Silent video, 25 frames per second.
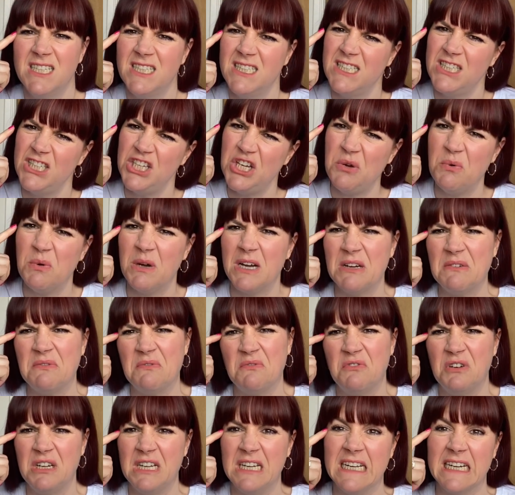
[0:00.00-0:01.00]
you have
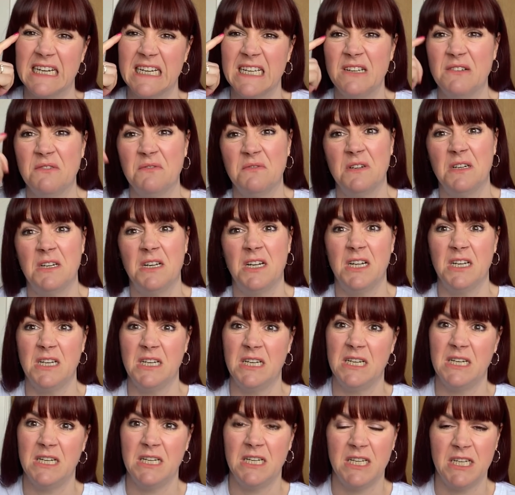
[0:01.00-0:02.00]
really, for like
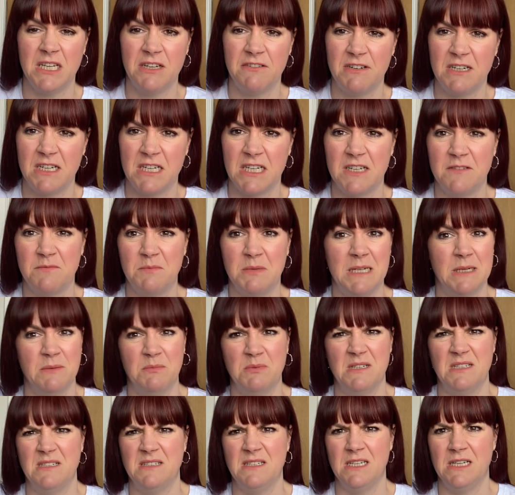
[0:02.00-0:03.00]
nearly a year and a half, been able
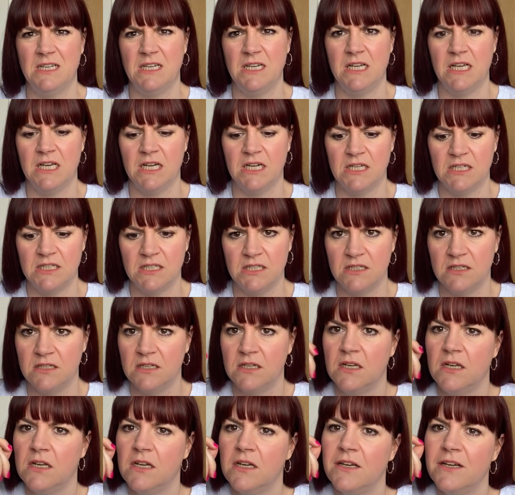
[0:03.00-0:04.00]
to sit in your garden
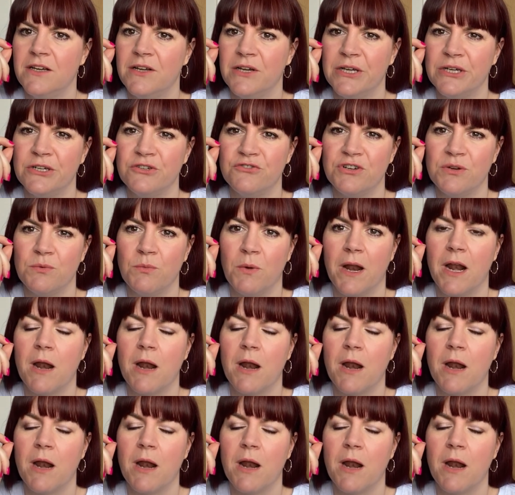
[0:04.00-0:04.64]
and drink wine.